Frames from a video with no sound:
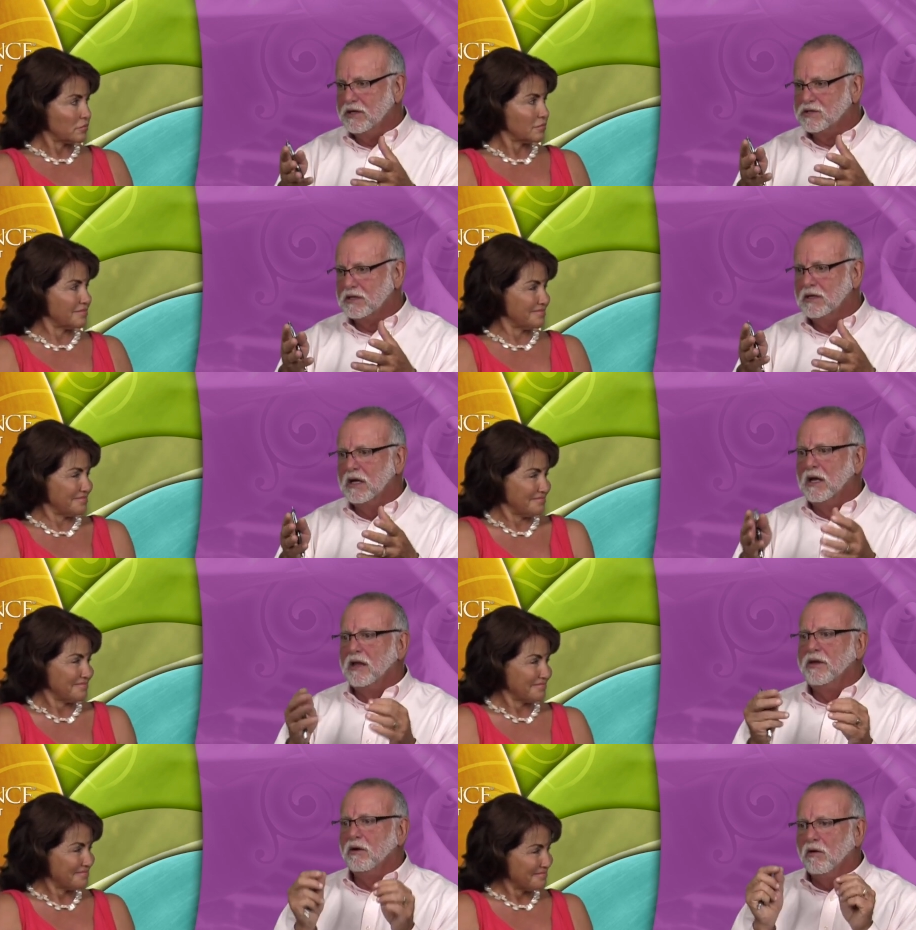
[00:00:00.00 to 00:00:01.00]
Speaker 1: medicine,
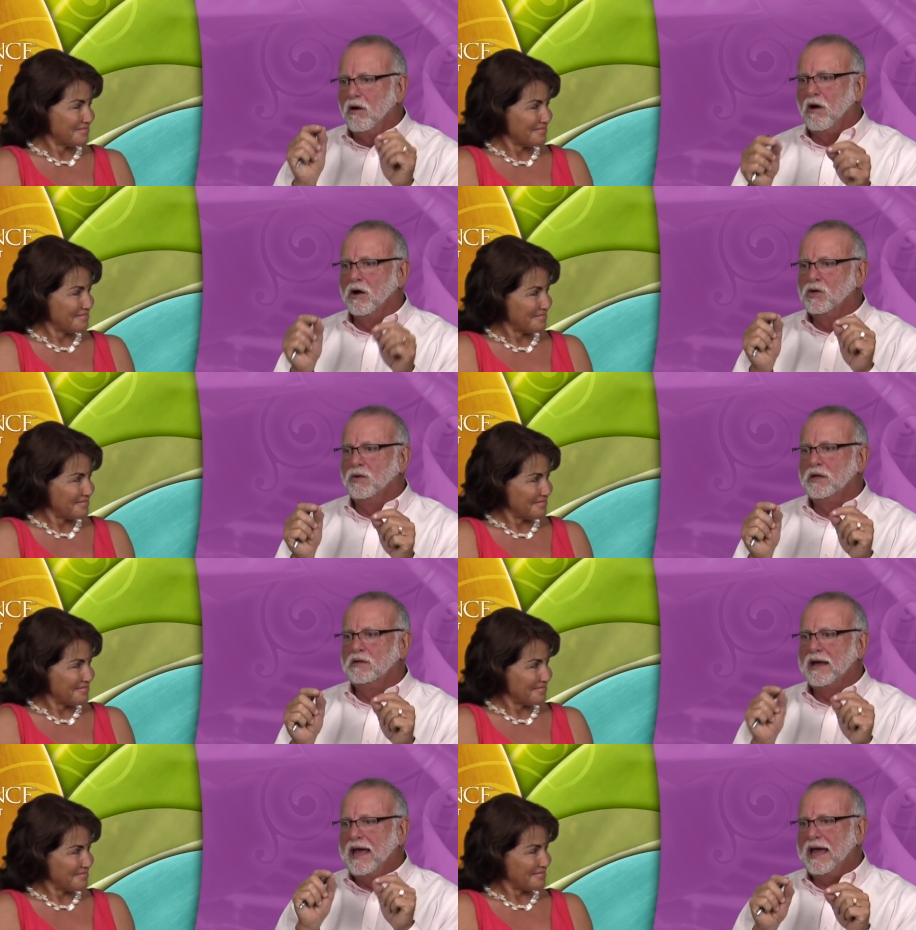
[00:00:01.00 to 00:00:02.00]
they're
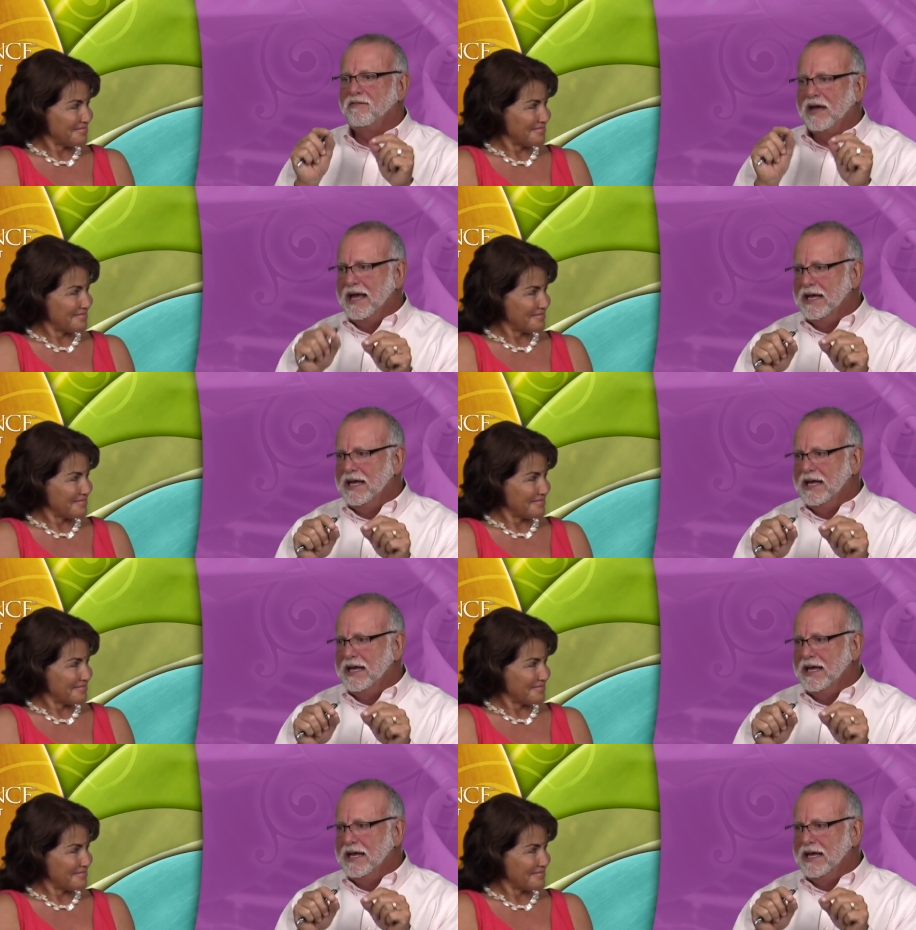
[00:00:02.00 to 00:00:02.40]
arguing to have